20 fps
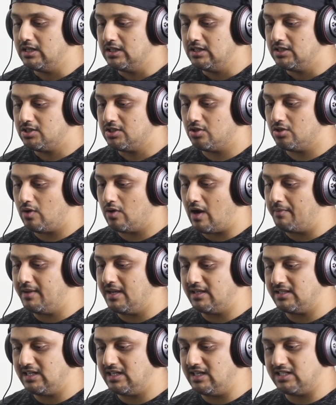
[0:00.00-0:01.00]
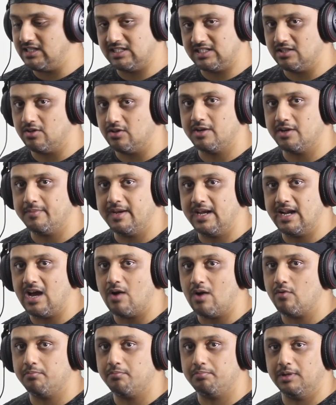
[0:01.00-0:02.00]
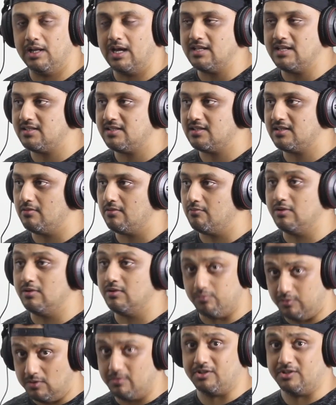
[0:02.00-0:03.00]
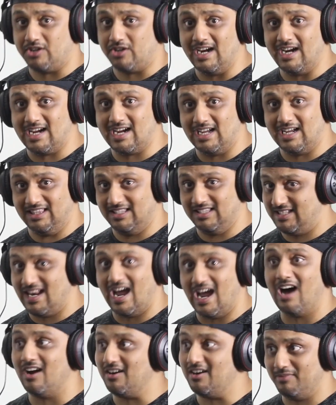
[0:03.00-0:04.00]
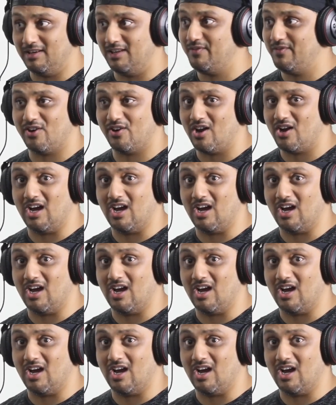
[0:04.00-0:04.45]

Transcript: So I'm guessing this is still going to be an hour plus. We were trying to cut this down, believe it or not.